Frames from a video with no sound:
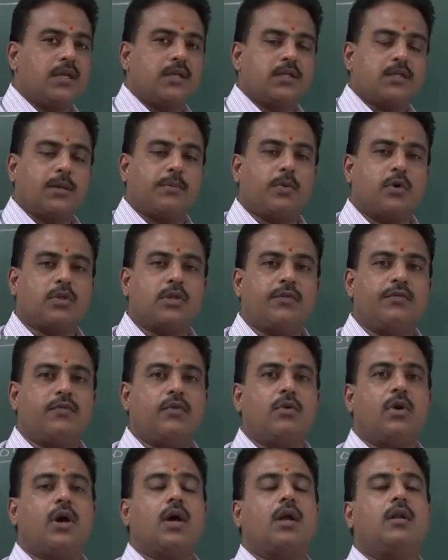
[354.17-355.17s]
Suppose if
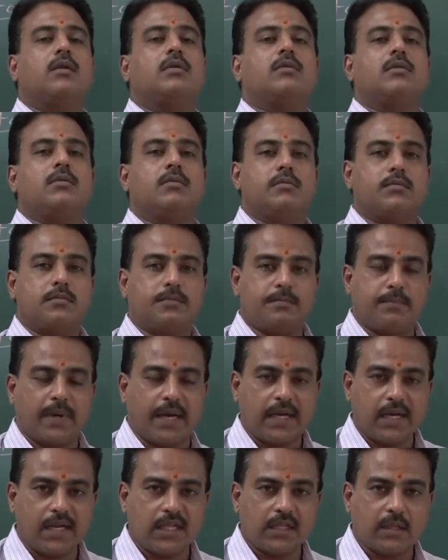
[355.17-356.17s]
you are
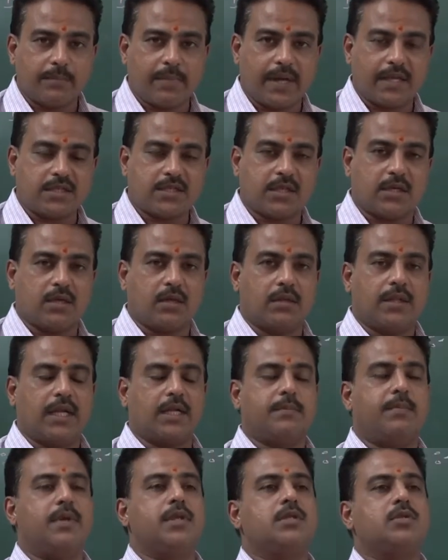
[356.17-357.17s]
paddling the bicycle,
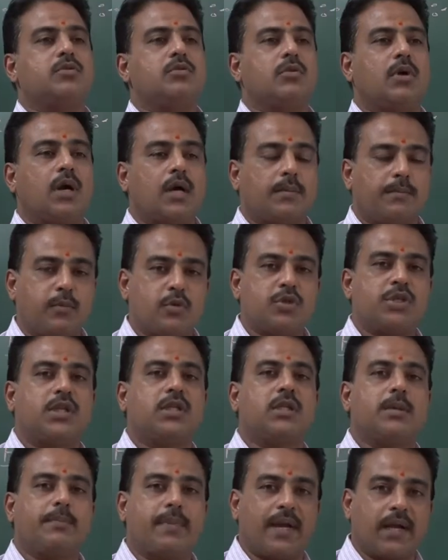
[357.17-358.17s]
that means you are
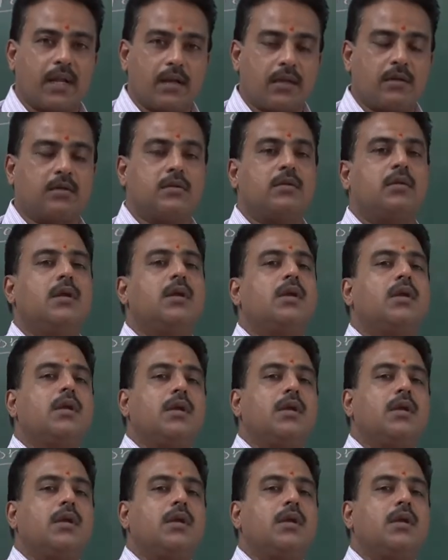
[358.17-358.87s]
pushing the paddle